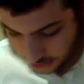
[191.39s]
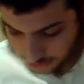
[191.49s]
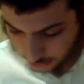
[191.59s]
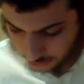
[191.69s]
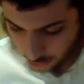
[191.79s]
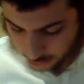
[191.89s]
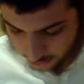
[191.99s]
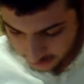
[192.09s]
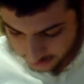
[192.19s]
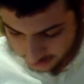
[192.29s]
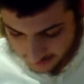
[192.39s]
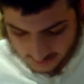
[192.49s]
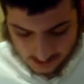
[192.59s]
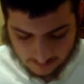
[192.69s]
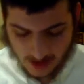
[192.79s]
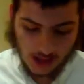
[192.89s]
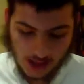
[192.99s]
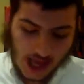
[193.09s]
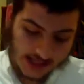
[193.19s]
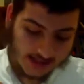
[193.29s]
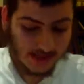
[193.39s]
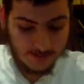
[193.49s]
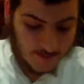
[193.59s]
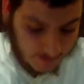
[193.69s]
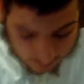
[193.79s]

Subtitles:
So we'll go through this, and this in fact applies,